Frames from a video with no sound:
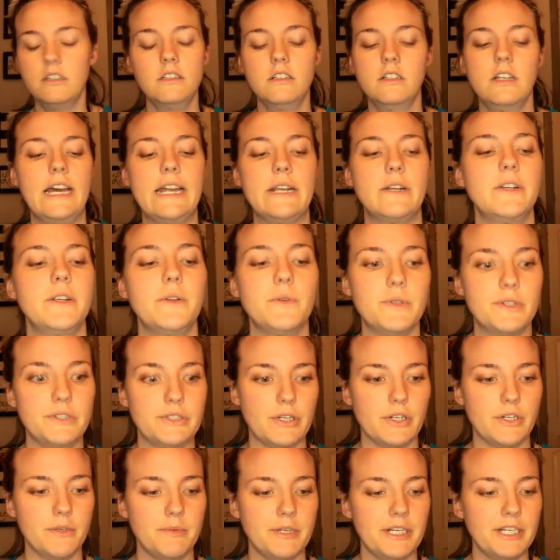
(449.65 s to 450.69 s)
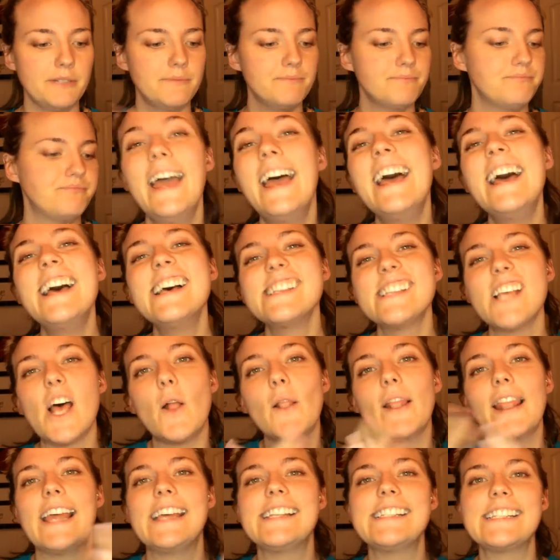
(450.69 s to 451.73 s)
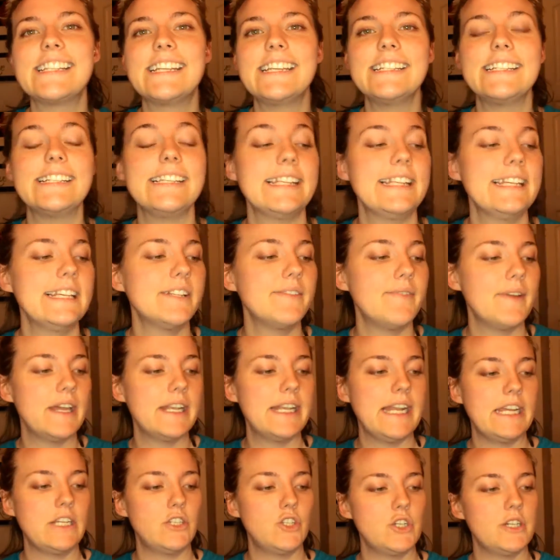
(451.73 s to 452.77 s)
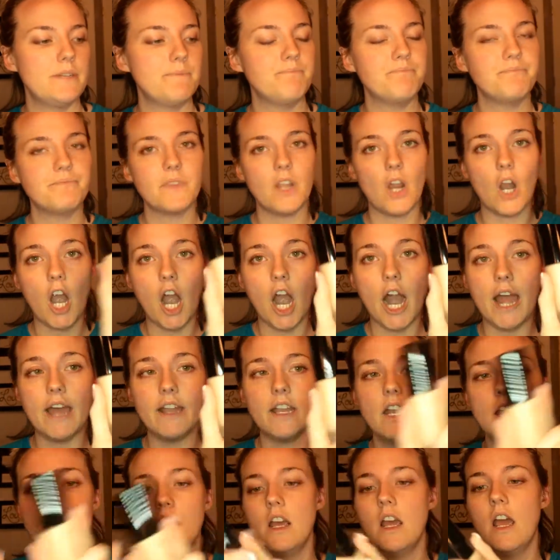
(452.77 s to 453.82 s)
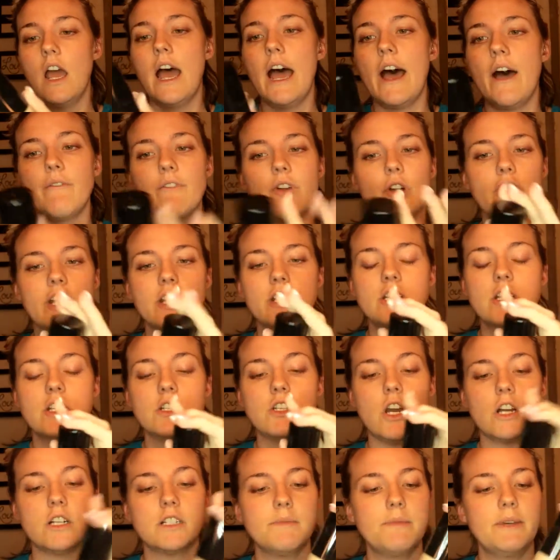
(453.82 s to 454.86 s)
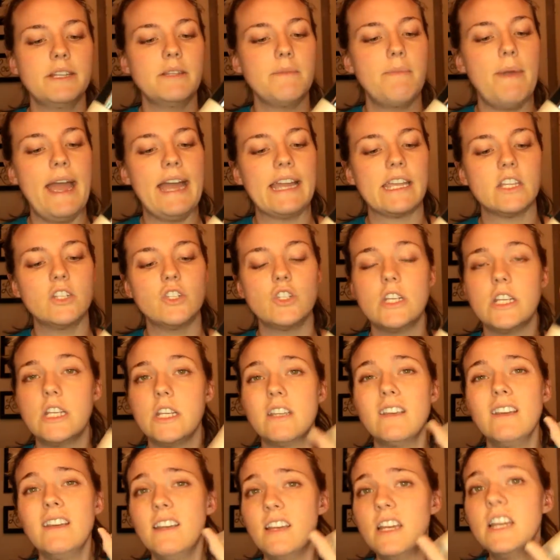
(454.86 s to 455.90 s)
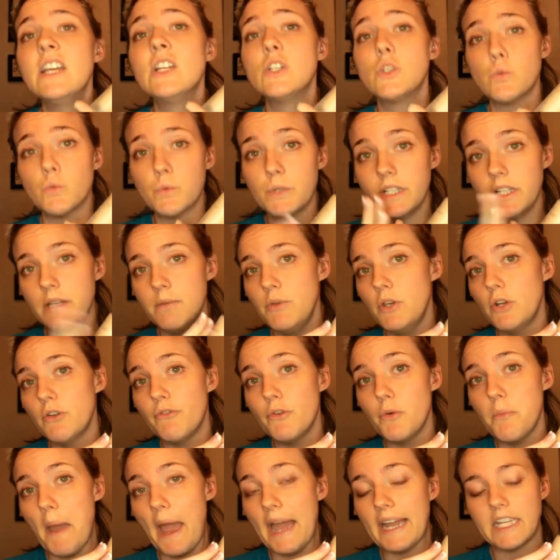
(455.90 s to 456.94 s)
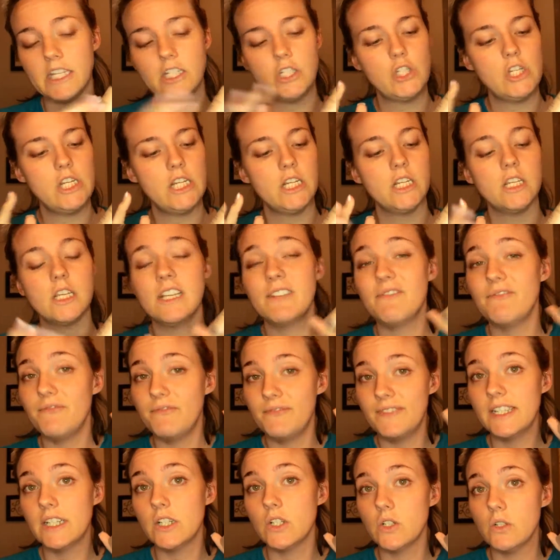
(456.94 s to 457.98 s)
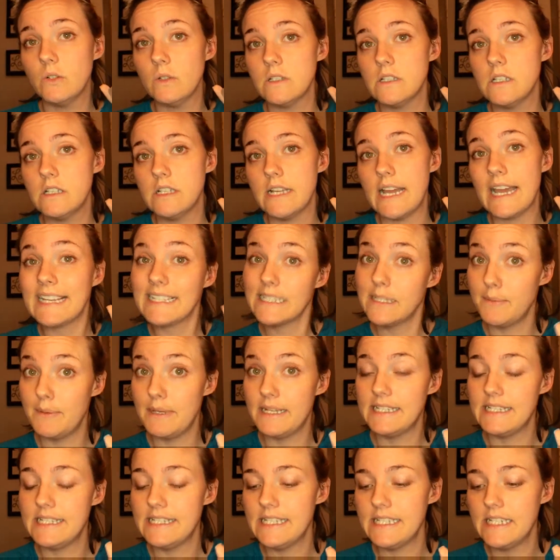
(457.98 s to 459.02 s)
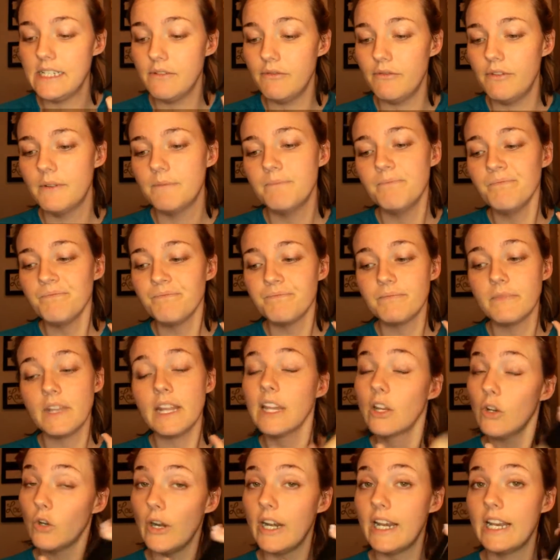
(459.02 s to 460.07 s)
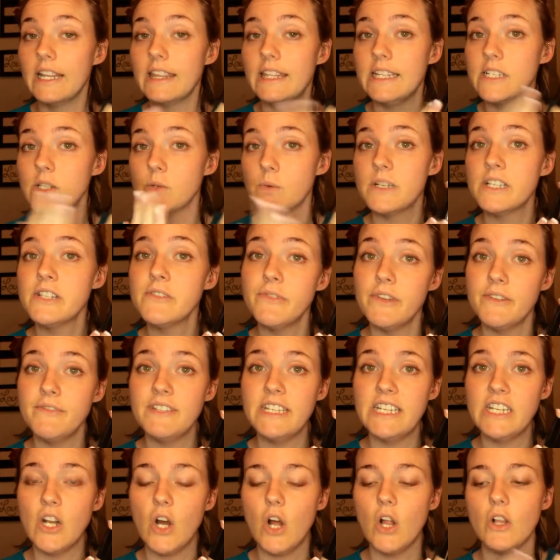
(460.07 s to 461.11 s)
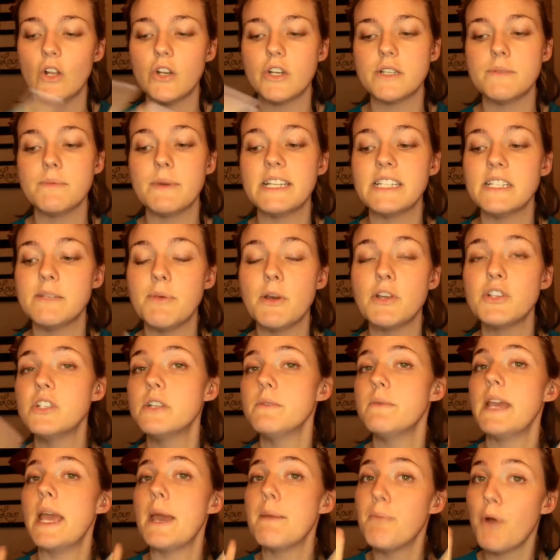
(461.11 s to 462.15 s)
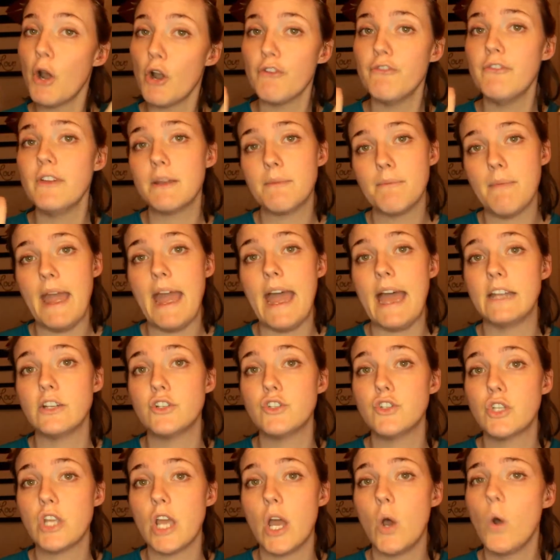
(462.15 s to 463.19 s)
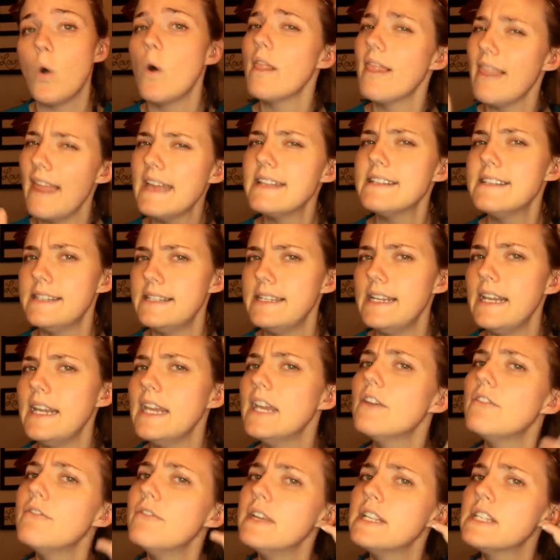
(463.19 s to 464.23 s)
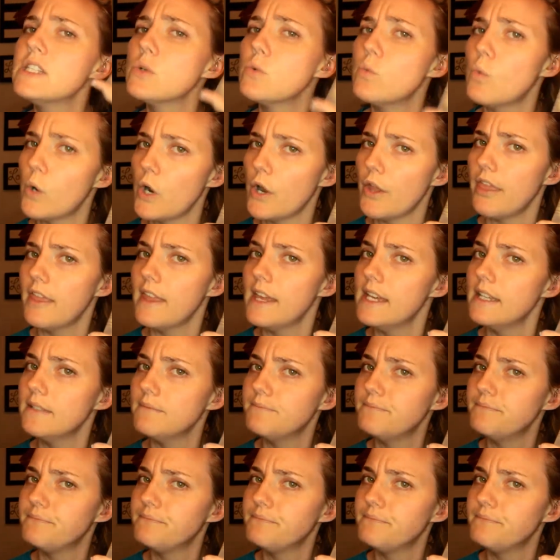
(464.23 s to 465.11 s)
I don't even want to talk about it. Now let's get to this foundation. Alright, already talked about the packaging. It's really beautiful packaging. It feels expensive. Granted, this was $50, but it's supposed to be a perfect match. So let's see if it's worth it.